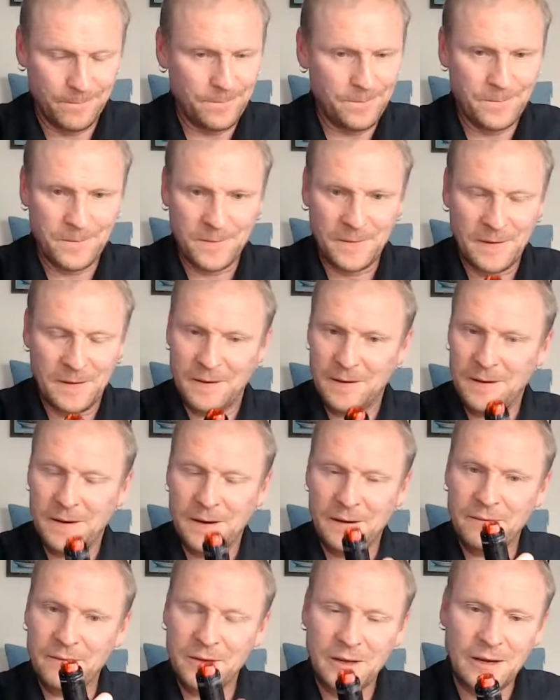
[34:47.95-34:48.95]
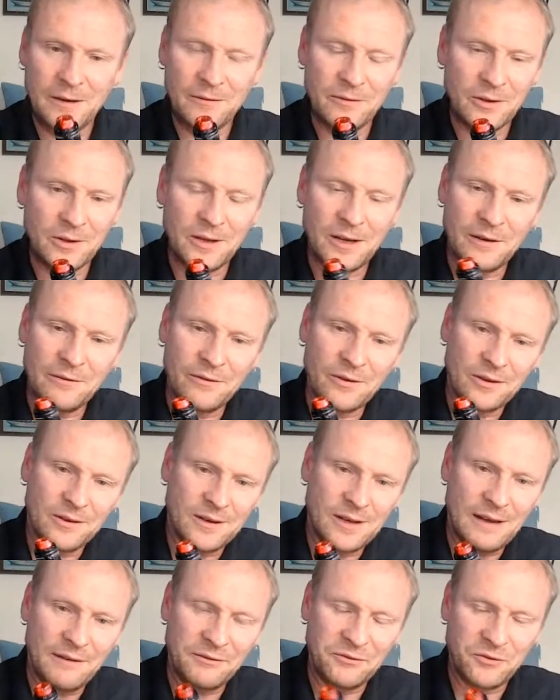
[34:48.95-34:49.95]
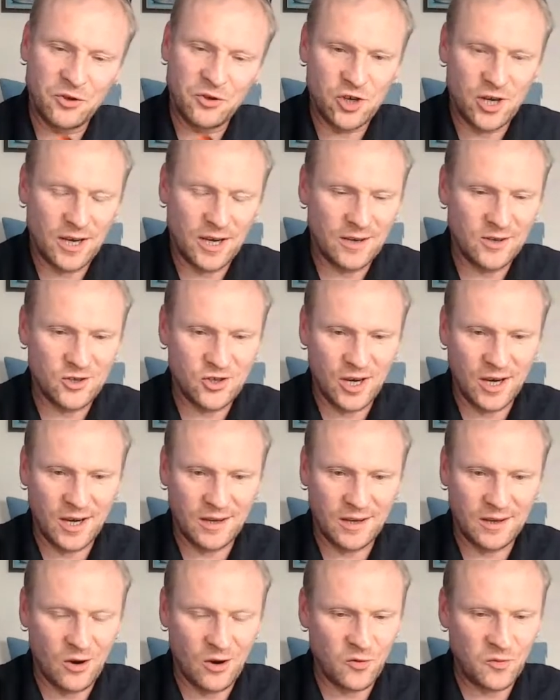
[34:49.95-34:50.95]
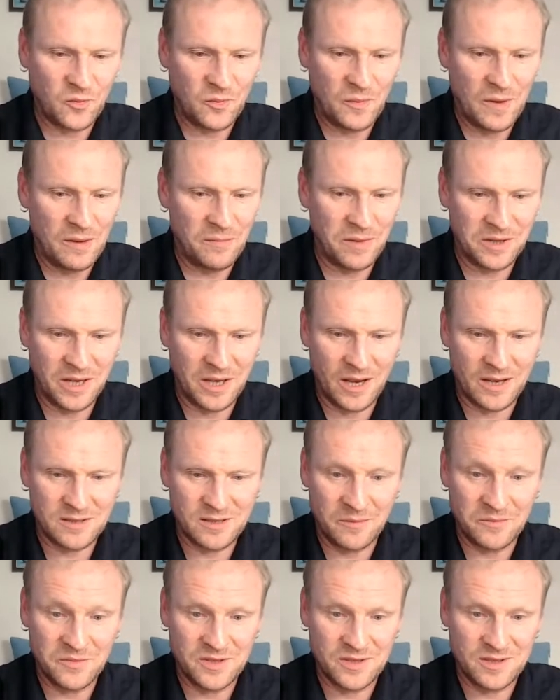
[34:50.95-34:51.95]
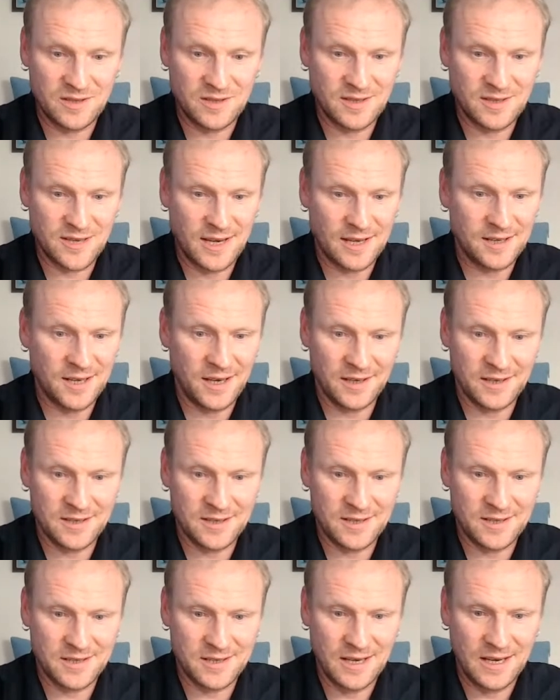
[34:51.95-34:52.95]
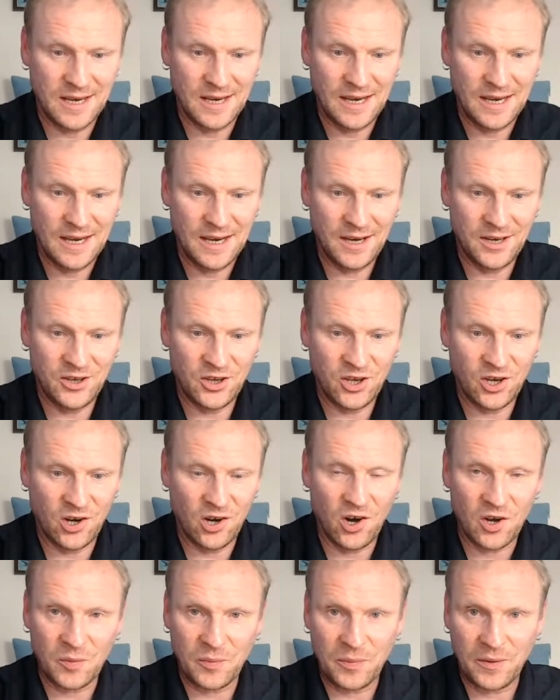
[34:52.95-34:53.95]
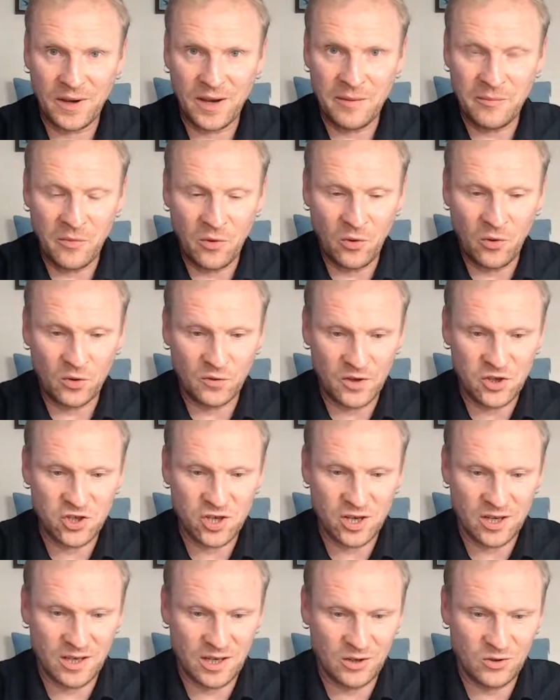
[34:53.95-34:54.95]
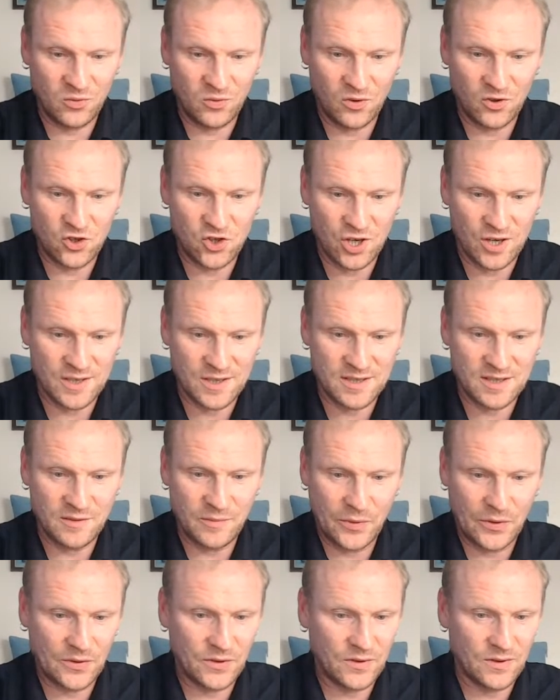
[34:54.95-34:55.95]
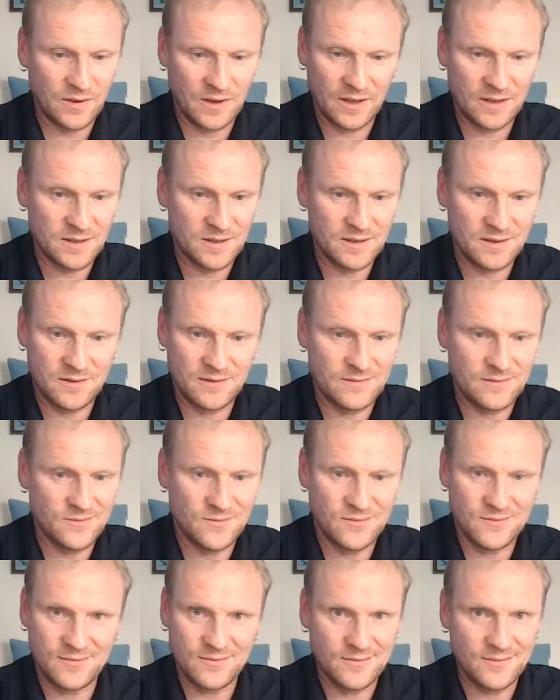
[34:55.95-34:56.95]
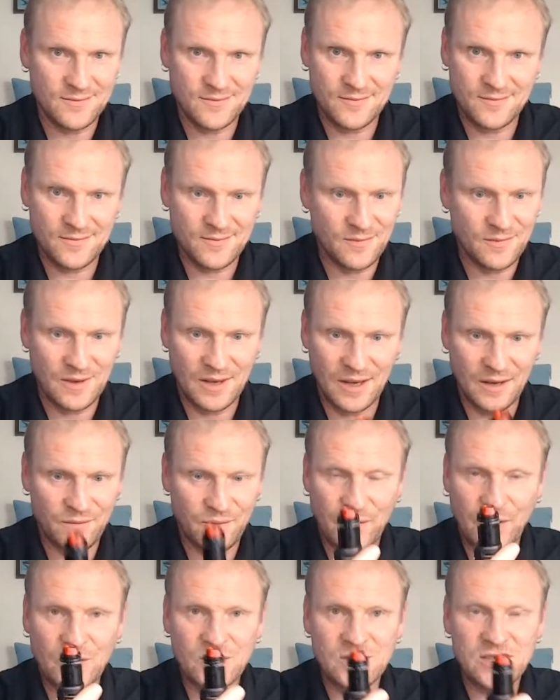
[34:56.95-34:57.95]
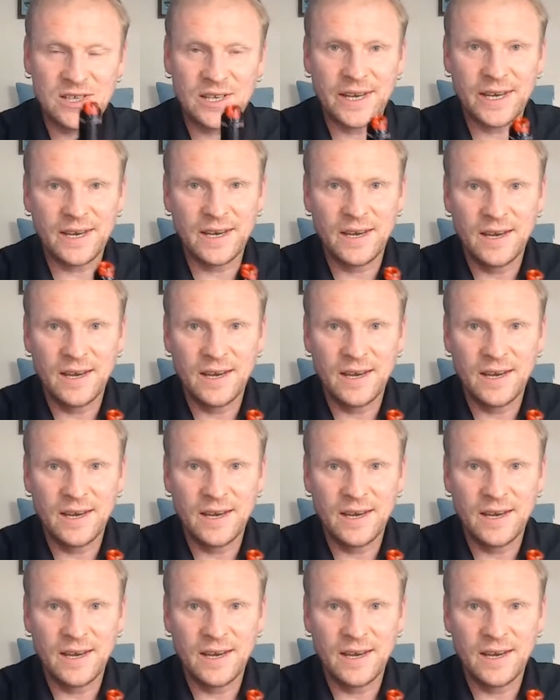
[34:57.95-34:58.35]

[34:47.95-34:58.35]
No, I will have to check out. Maybe there are some settings in the RBA mode which I need to adjust, but it feels like